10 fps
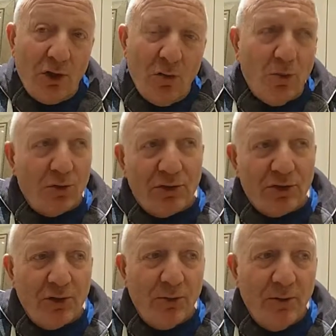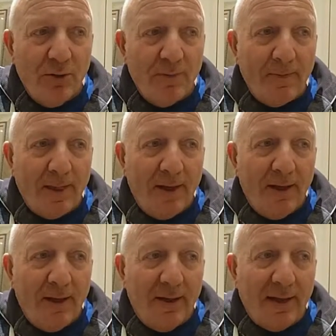You want to
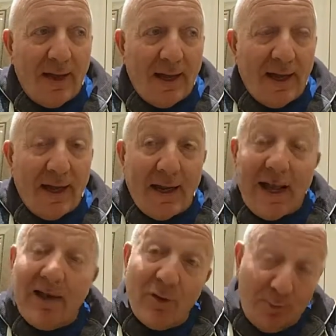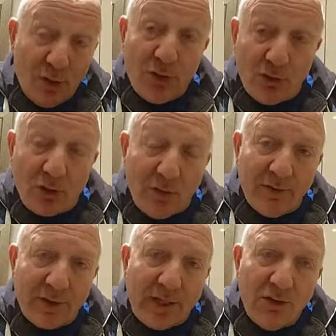have a personal
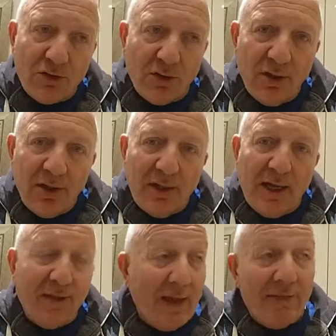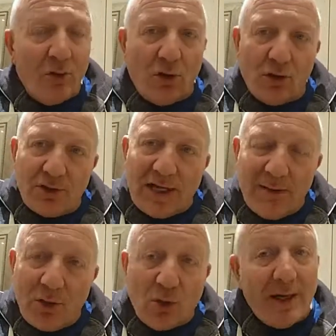conversation and they've not got
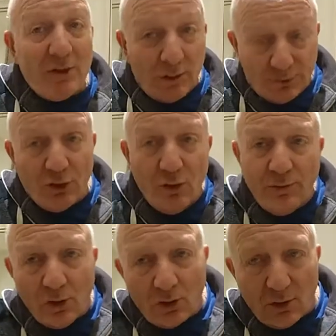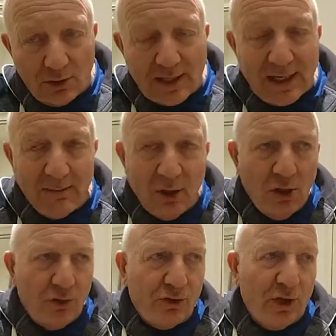time, and quite often you've not got time,
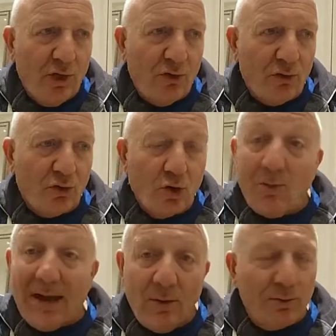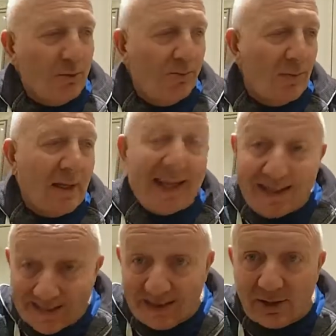so you just come out like a
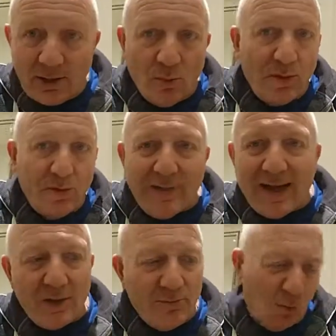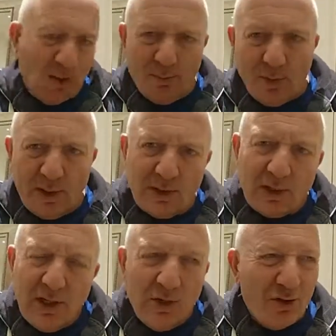solicitor with the facts, bullet points.
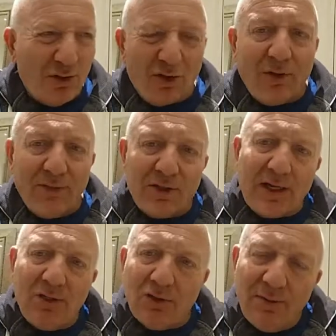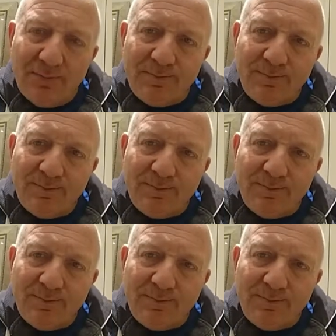It's not a conversation.